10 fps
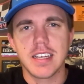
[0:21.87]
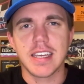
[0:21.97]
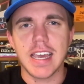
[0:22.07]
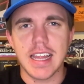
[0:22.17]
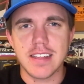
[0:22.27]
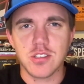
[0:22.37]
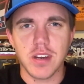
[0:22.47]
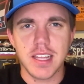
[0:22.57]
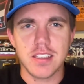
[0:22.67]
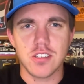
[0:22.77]
Yeah, that's
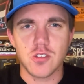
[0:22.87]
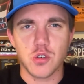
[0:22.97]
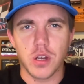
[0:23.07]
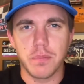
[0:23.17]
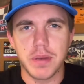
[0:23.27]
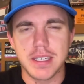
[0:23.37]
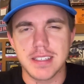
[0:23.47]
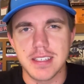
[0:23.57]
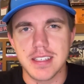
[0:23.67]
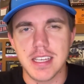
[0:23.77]
right. The Detroit
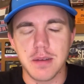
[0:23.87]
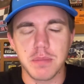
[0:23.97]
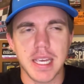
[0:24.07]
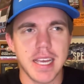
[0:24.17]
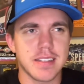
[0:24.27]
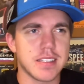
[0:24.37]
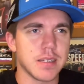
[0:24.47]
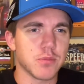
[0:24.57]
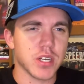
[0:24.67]
Pistons, the NBA team.